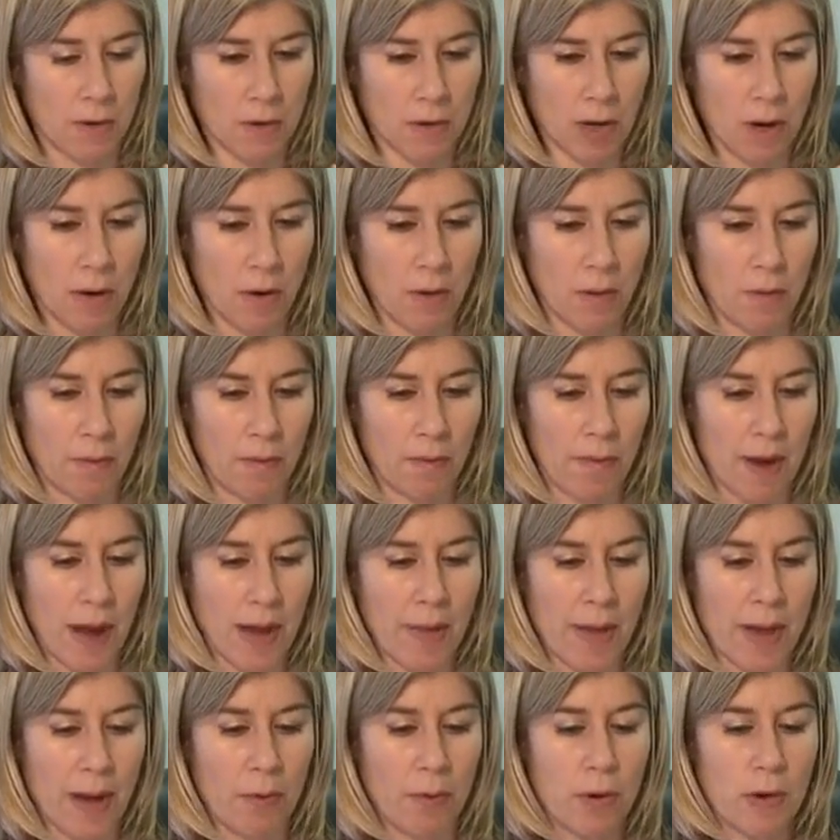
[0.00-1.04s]
So
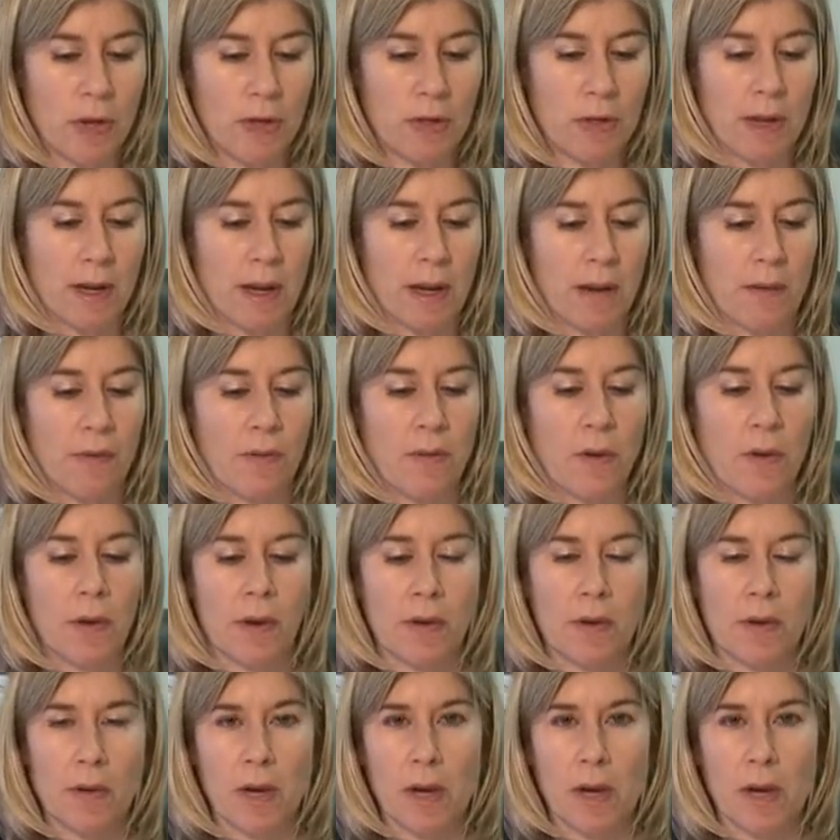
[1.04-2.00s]
I think we're just looking for,